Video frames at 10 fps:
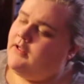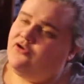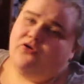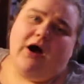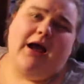
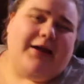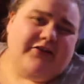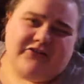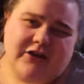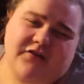So I
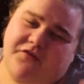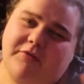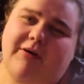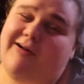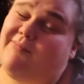shake it for
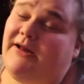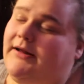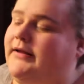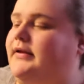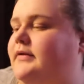about a
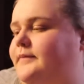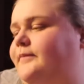minute,